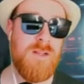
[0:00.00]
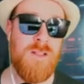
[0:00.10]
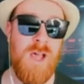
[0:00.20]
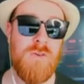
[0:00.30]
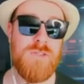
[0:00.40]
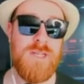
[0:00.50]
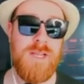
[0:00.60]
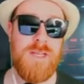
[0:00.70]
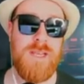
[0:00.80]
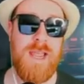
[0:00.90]
closed,
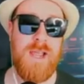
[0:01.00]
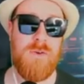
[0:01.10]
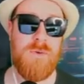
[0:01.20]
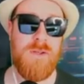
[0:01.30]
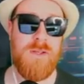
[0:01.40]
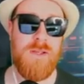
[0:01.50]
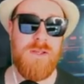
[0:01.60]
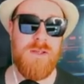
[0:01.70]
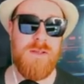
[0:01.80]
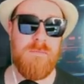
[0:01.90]
and now
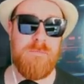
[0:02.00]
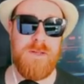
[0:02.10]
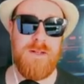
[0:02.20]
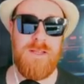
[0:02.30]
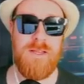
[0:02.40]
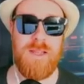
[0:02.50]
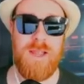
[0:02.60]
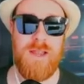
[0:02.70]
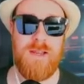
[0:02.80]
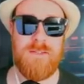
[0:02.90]
Bidelic
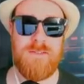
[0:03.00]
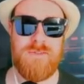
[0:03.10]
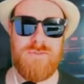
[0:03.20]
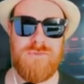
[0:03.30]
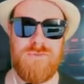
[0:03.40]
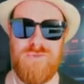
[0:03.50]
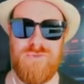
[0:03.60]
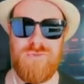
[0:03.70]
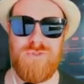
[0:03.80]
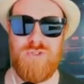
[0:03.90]
and
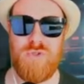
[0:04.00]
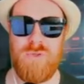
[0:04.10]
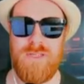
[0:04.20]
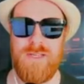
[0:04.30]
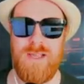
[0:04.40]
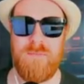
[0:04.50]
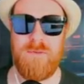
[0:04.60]
Dooley, I